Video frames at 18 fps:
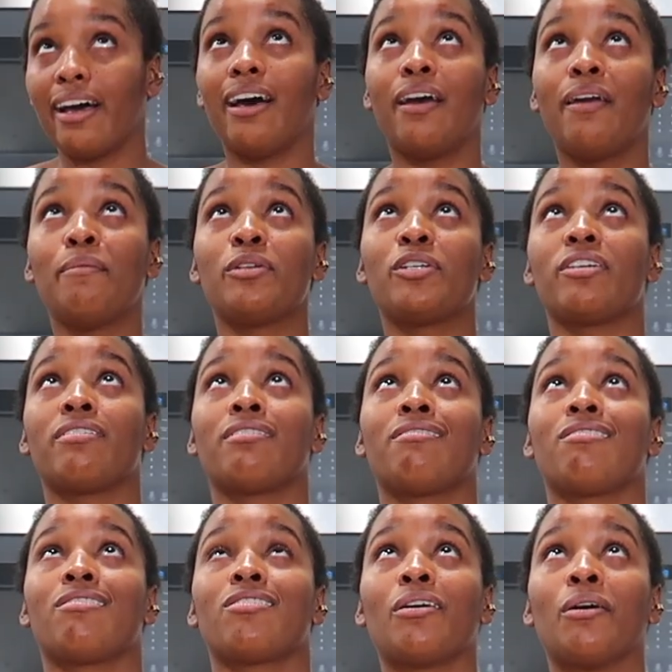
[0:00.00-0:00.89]
I'm
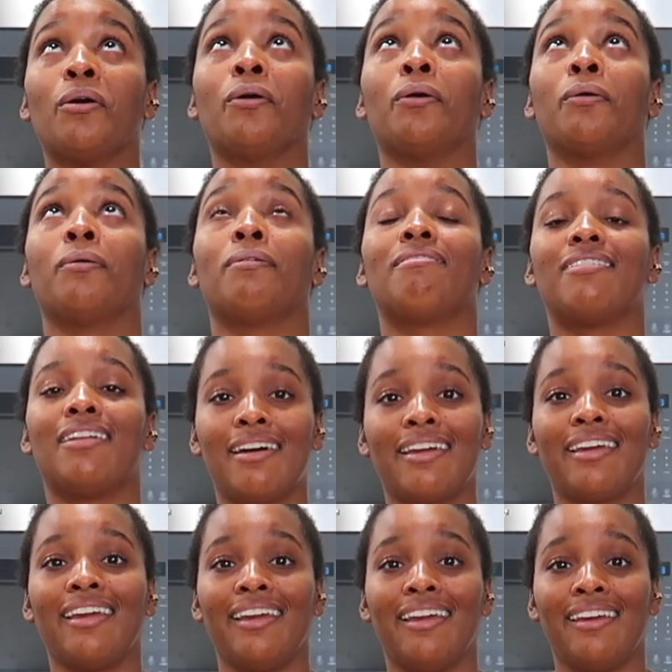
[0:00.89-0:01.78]
just so
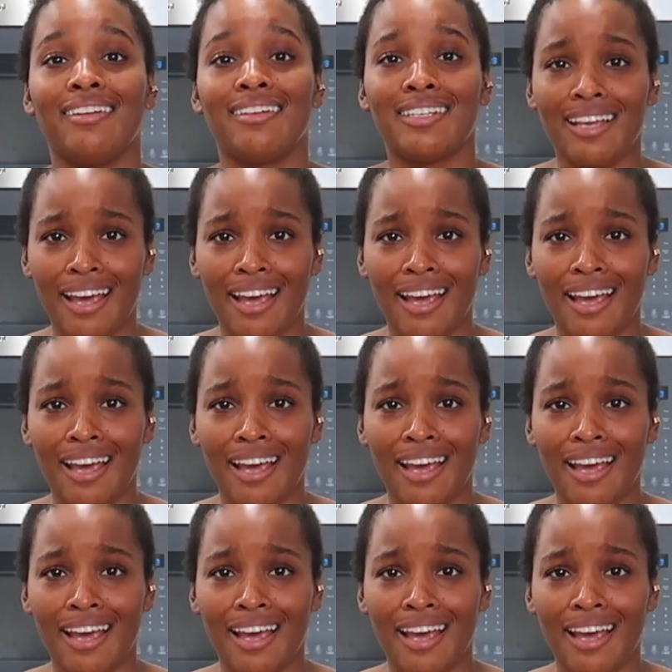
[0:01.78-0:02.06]
lucky to